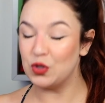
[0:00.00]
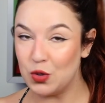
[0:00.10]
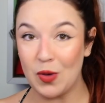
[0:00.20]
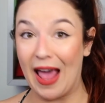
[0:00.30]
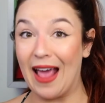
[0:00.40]

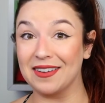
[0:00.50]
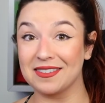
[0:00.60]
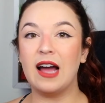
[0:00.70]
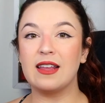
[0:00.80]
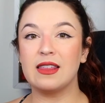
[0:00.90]
you
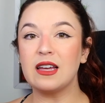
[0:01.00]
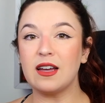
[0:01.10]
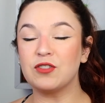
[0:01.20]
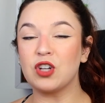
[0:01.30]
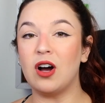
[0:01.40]
can. I think
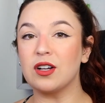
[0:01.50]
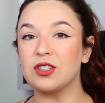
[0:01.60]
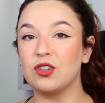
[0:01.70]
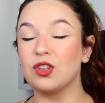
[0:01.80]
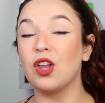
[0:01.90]
I've
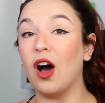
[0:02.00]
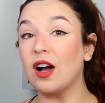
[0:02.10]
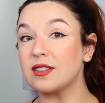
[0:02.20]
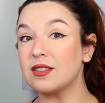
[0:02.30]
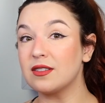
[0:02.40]
talked a
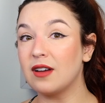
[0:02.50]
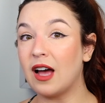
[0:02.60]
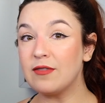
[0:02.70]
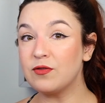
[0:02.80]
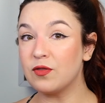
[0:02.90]
lot
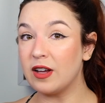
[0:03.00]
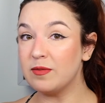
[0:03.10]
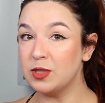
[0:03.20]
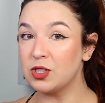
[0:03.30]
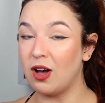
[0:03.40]

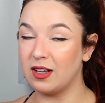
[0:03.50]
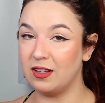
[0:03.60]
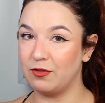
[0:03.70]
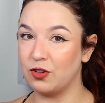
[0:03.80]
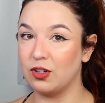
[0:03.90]
I've been
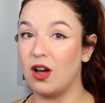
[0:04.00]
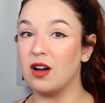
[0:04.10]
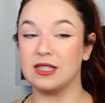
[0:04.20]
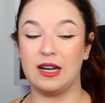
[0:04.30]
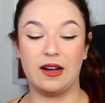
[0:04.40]
talking for a
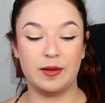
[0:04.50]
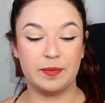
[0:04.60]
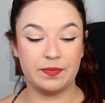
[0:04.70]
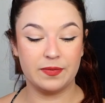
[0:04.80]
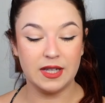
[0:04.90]
long
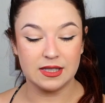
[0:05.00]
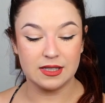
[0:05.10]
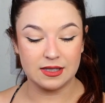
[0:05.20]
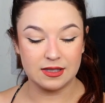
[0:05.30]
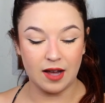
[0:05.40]
time.
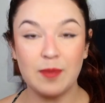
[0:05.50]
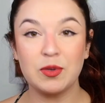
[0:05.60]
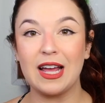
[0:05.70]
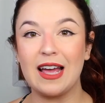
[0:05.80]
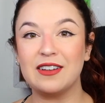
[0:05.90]
I'm
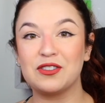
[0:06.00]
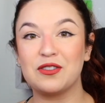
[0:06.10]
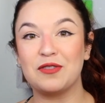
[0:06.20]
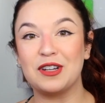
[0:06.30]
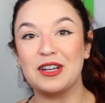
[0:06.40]
gonna end
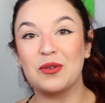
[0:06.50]
the video